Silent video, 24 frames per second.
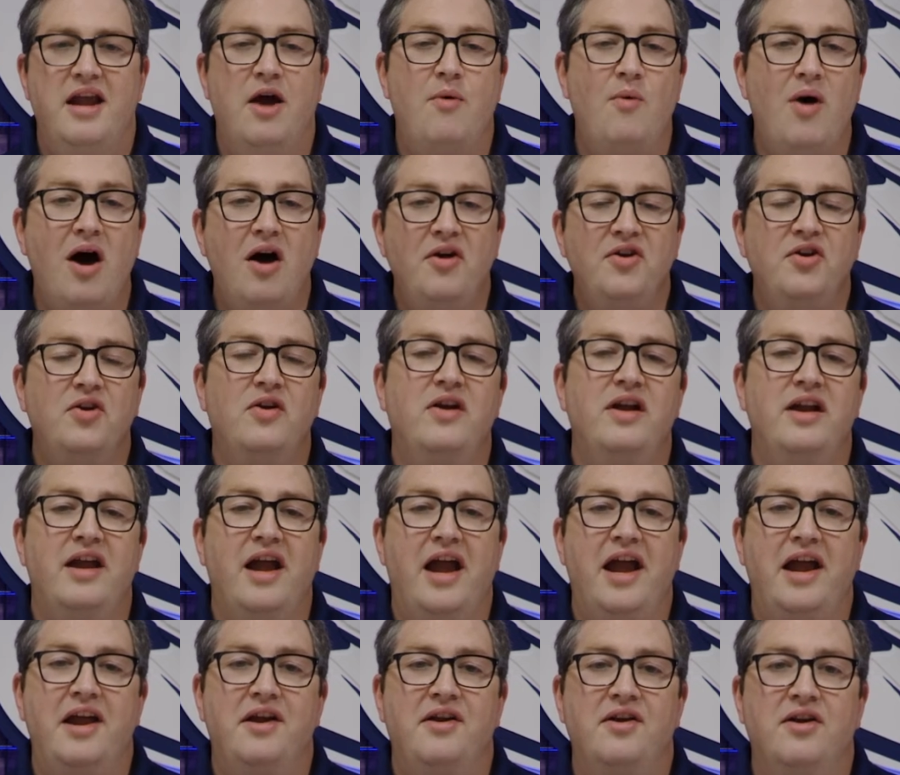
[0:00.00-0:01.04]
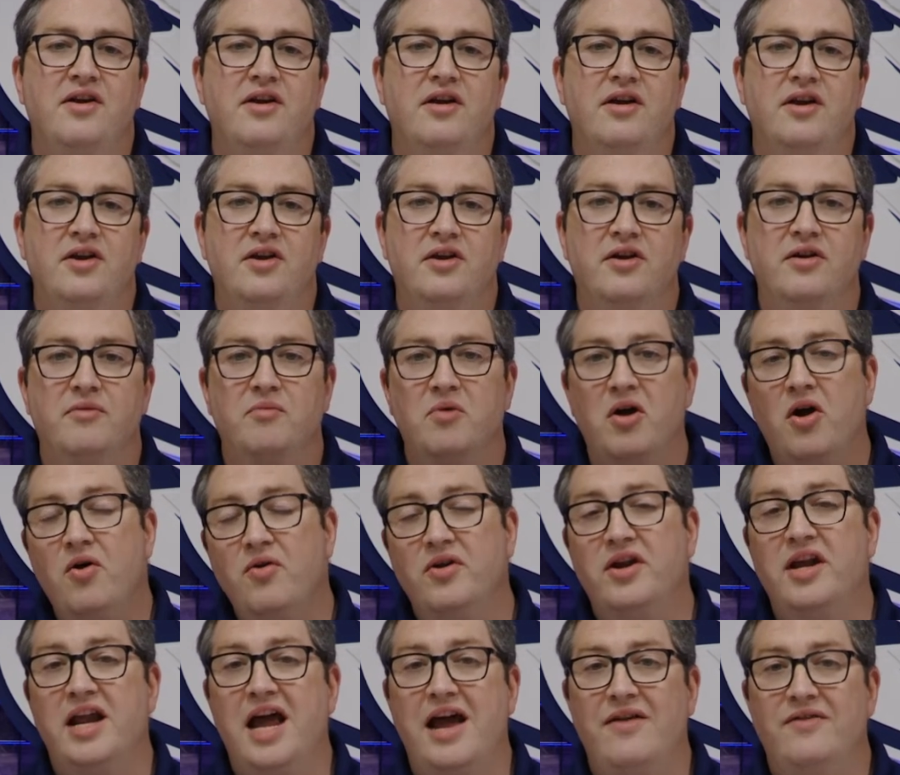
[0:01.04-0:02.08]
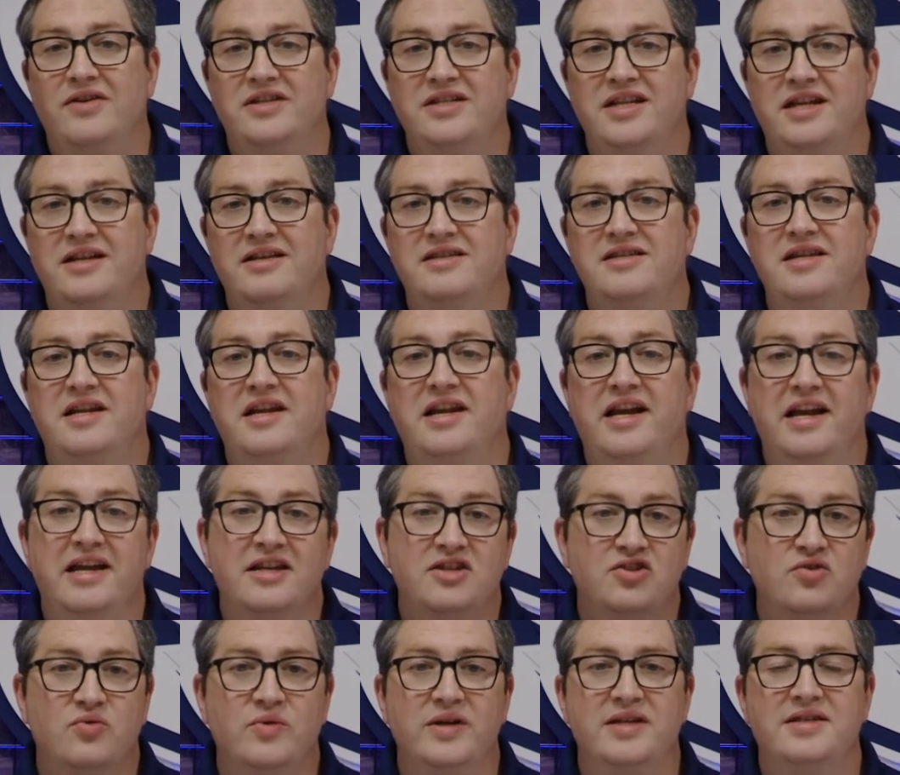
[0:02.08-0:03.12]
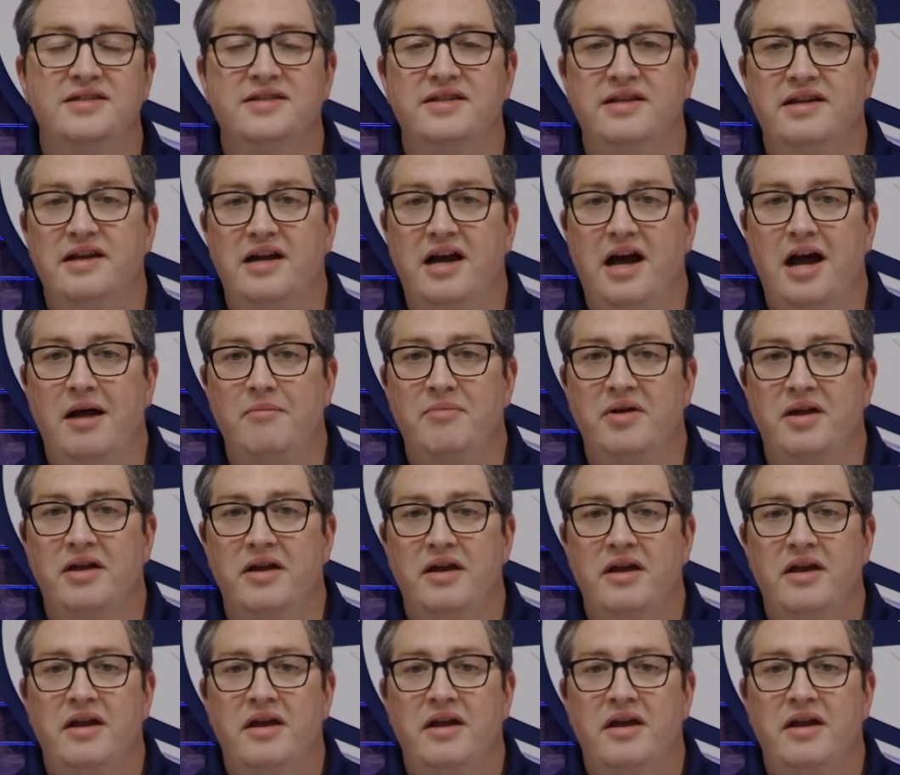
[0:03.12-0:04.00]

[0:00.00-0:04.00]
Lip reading: Now while you're at anchor, your rode can have a tendency to get twisted up.